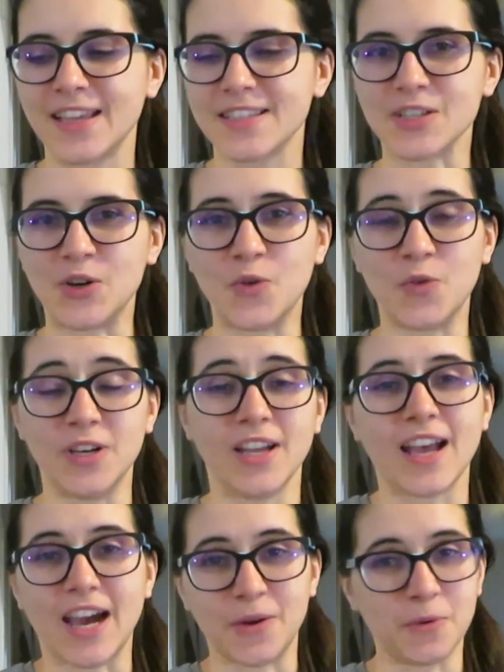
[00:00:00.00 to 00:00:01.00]
So
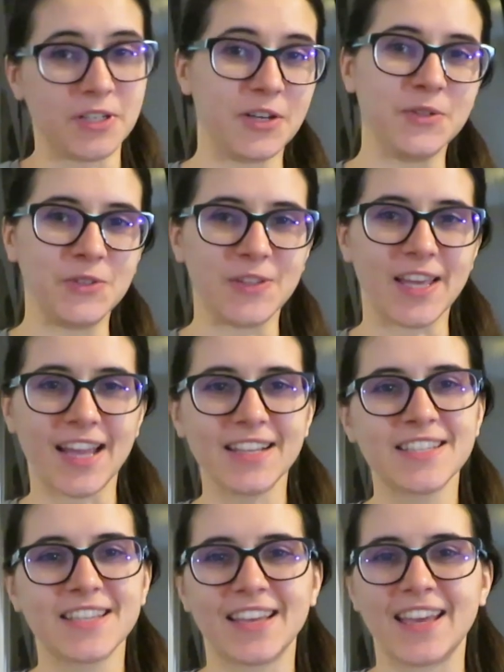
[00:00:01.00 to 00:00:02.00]
I will go do
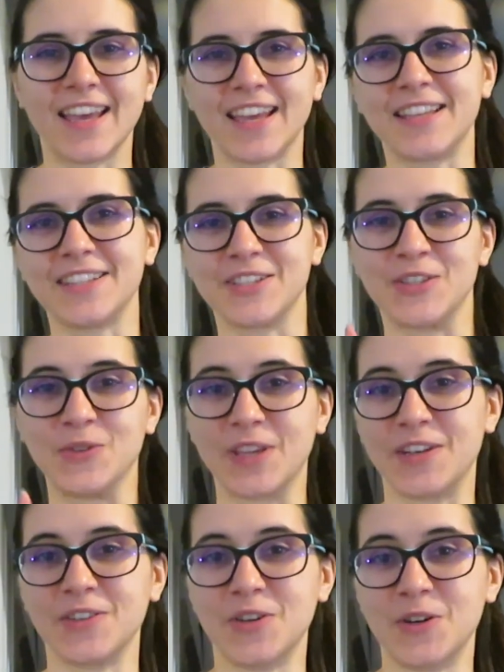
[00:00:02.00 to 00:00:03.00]
that. And you
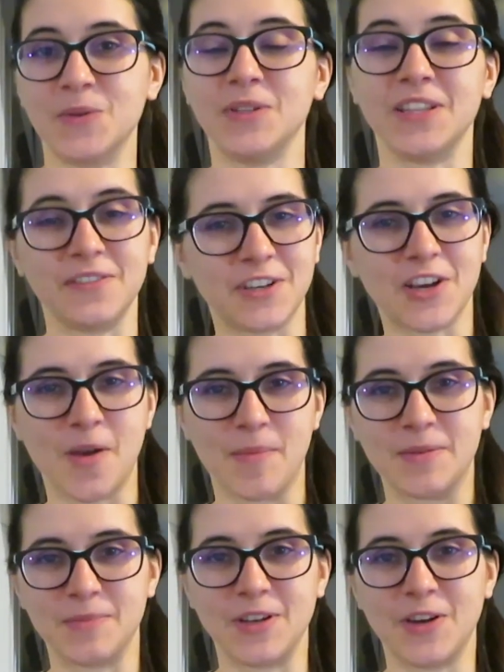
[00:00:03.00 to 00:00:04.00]
can go leave a
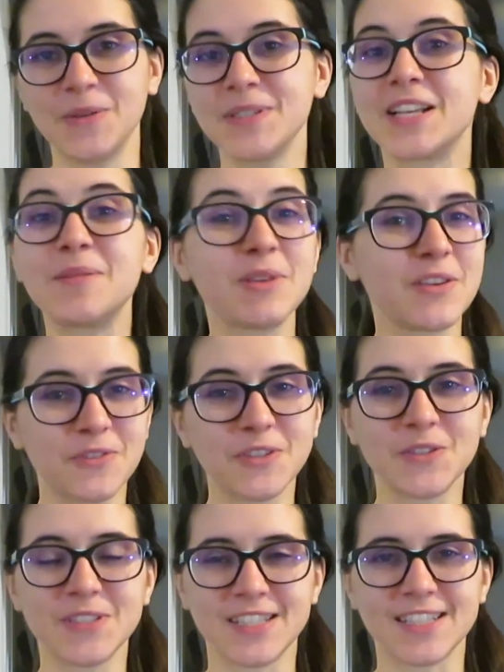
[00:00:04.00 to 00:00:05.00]
comment below. Tell me if
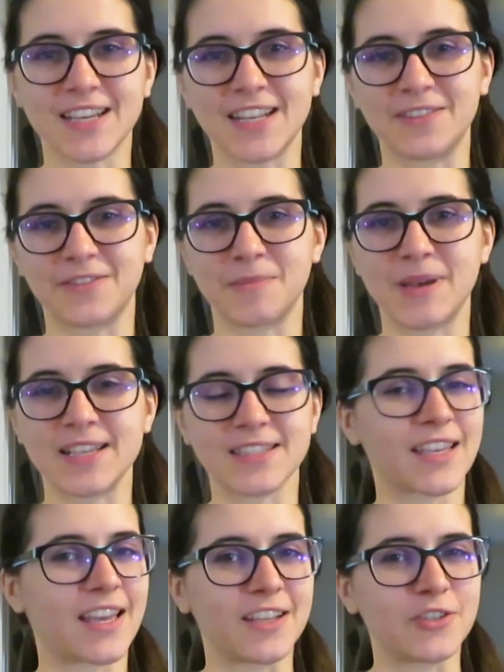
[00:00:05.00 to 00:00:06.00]
you use this kind of a
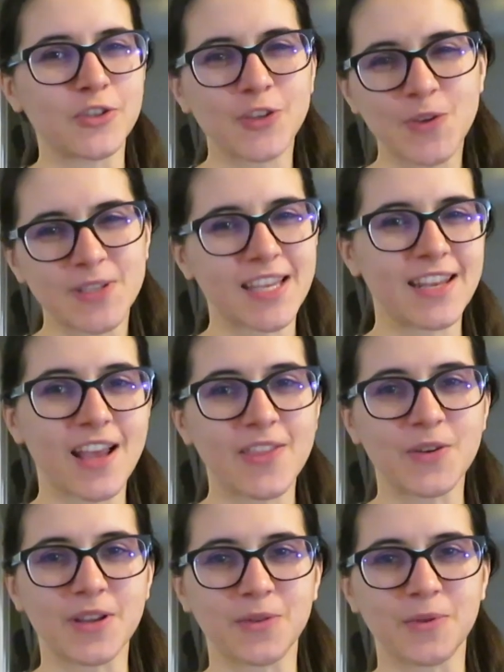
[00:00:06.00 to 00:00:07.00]
mask and do you use any
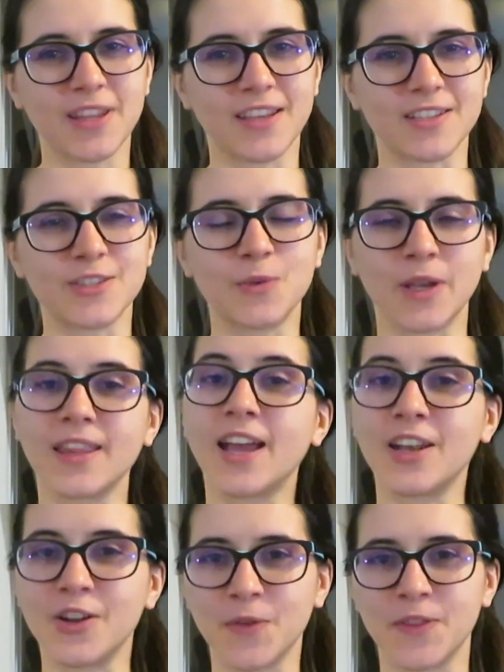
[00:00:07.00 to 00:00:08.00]
other ingredients to it.
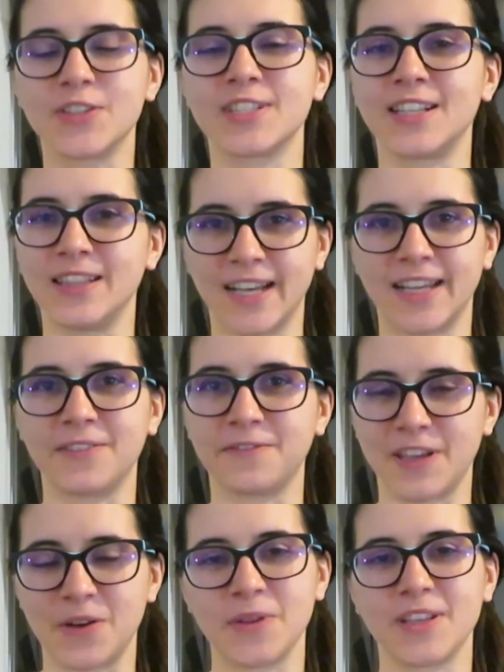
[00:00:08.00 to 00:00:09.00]
I know there's a lot of
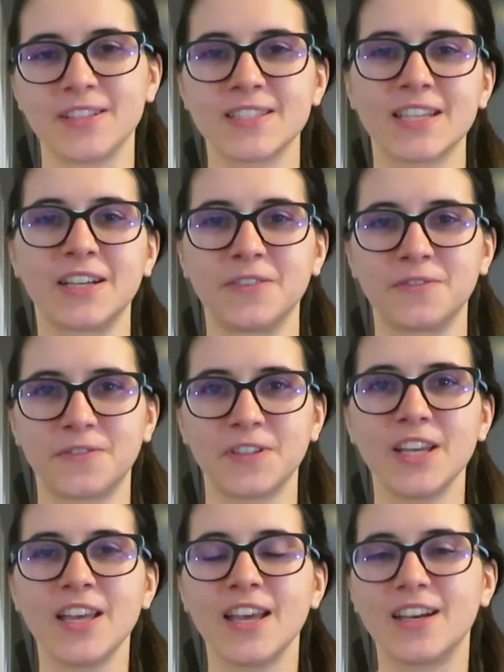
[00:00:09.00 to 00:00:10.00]
variants of
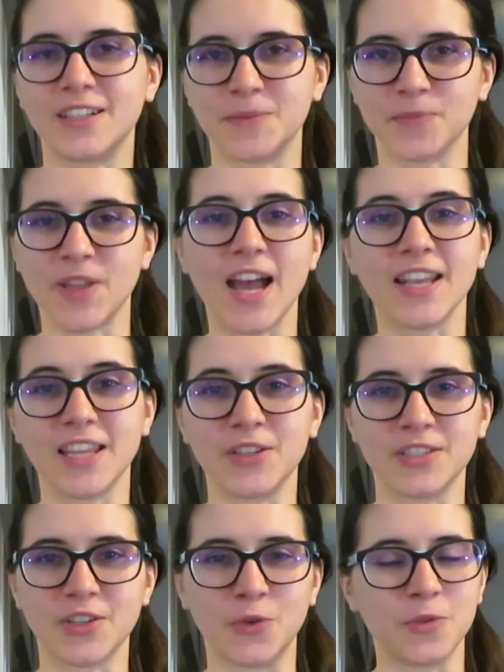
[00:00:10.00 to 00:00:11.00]
honey
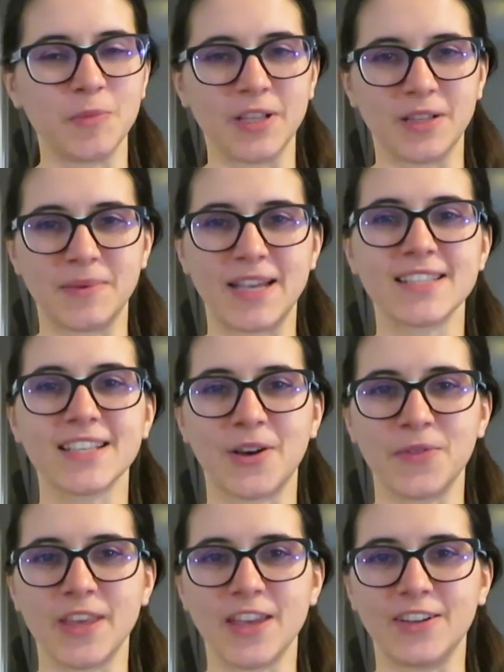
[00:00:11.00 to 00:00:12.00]
and oatmeal mask
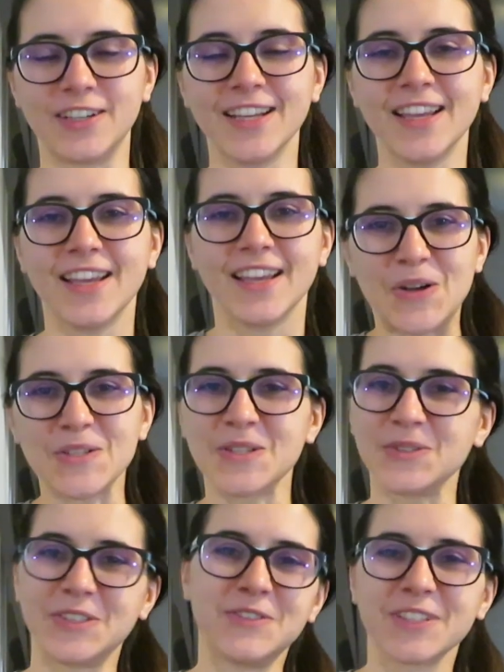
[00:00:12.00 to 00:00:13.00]
out there.
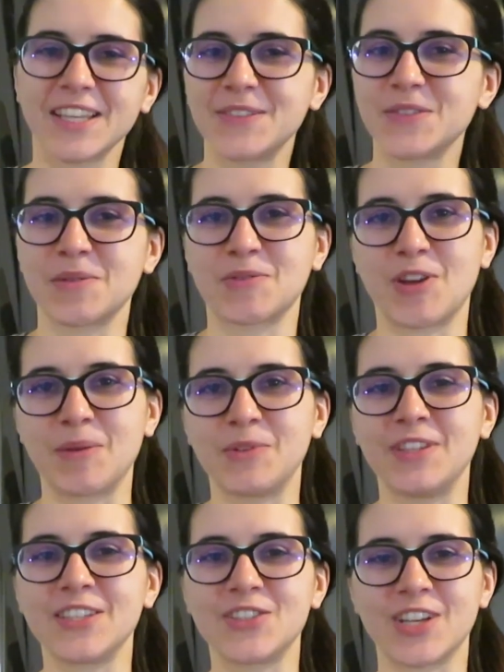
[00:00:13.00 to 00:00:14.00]
Also, don't forget to subscribe to
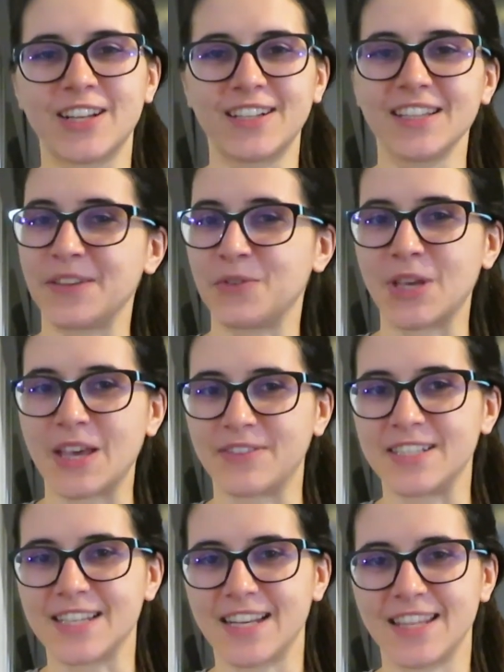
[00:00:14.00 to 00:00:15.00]
this channel if you
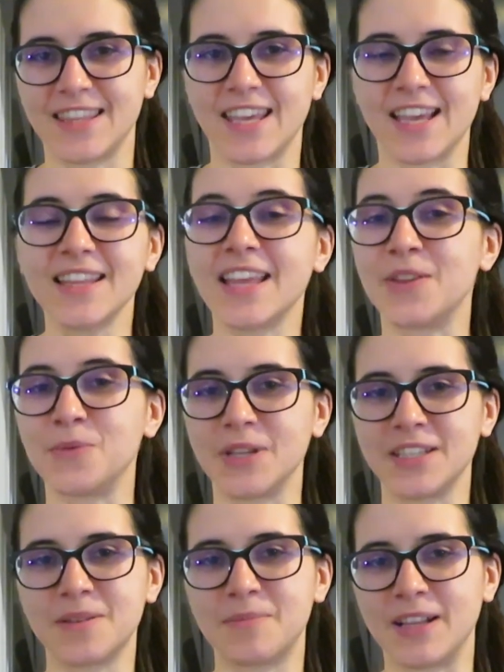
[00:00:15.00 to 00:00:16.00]
haven't done it yet and
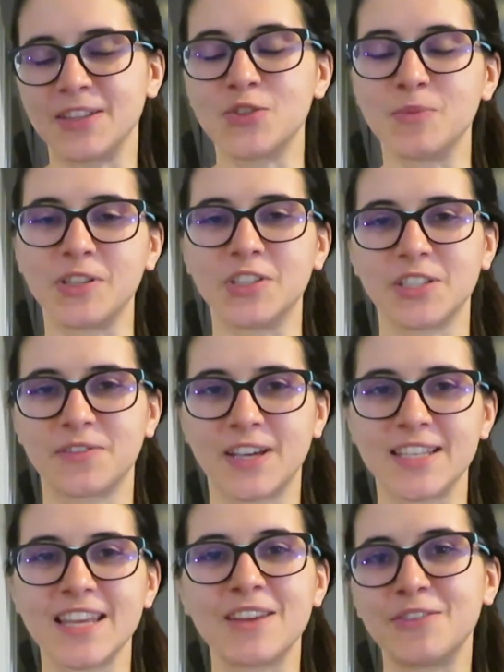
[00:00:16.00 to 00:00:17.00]
ring the bell to be
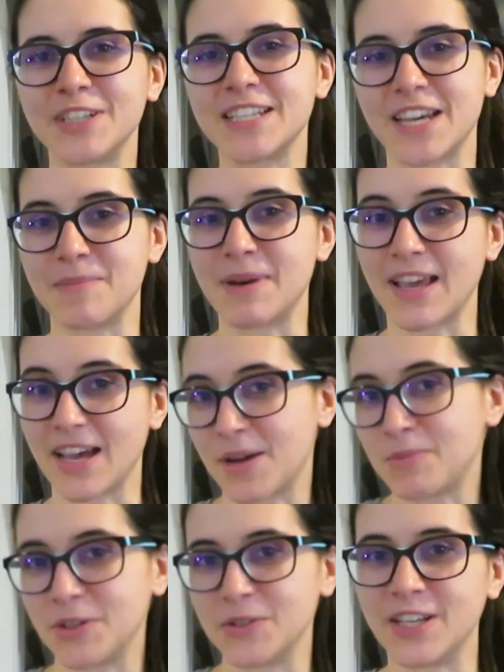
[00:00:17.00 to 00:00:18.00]
notified every time I
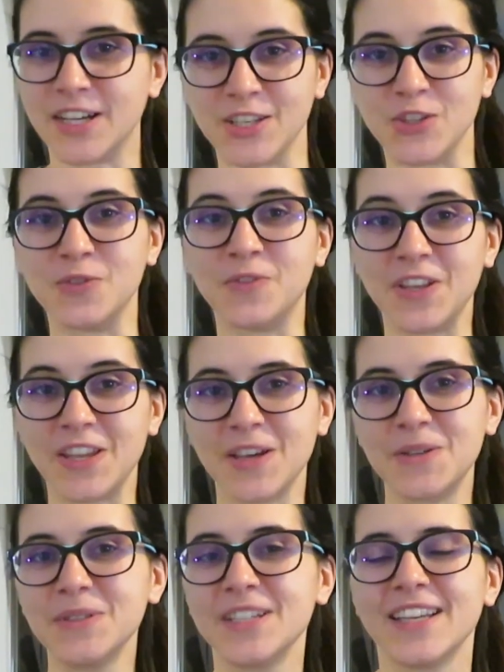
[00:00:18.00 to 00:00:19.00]
upload a new
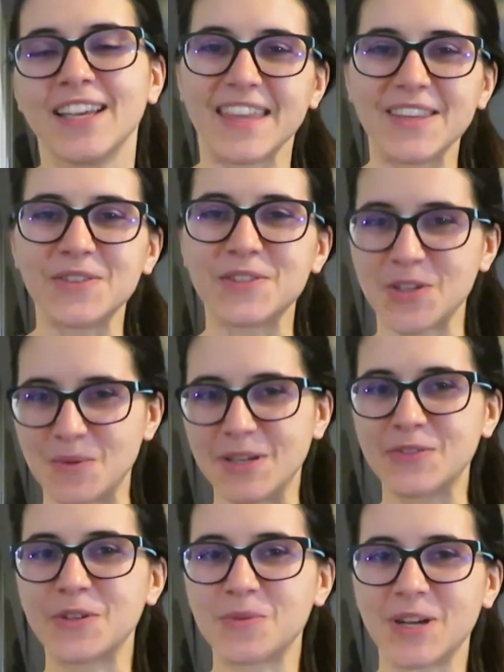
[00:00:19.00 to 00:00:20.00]
video. Thank you so
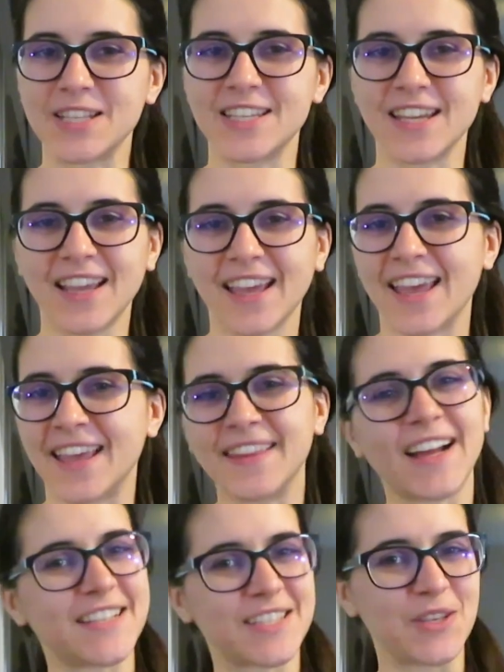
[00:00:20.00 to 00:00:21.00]
much for watching
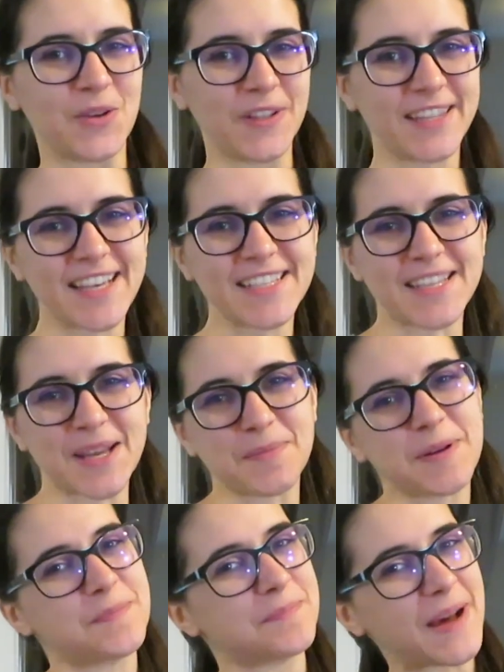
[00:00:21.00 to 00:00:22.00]
and I'll see you all next
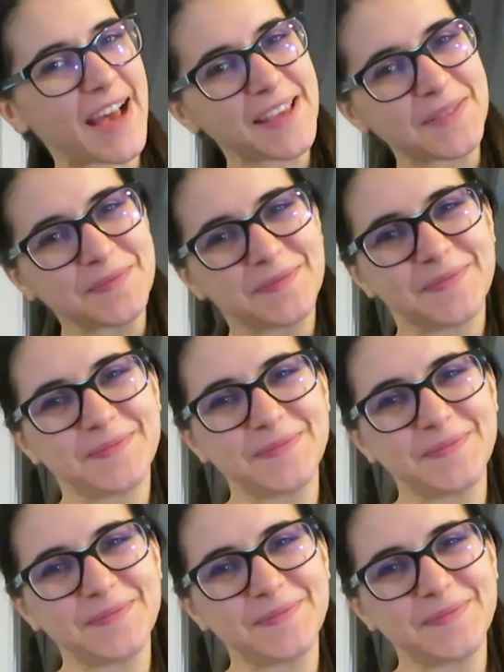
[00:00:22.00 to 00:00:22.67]
time. Bye!